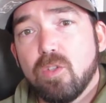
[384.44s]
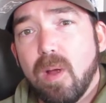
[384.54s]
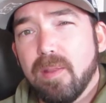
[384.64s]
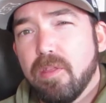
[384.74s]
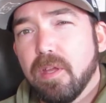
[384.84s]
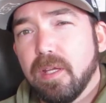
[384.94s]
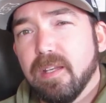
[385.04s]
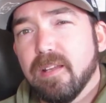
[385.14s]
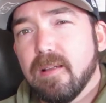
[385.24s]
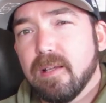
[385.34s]
thick
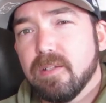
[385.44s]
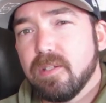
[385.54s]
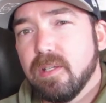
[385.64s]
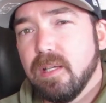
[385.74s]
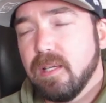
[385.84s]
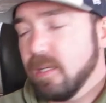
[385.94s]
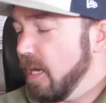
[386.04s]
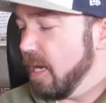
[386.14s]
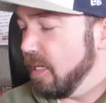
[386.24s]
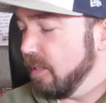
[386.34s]
and nice.
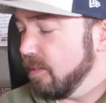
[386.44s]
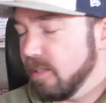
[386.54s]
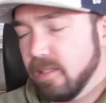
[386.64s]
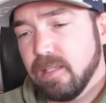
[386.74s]
And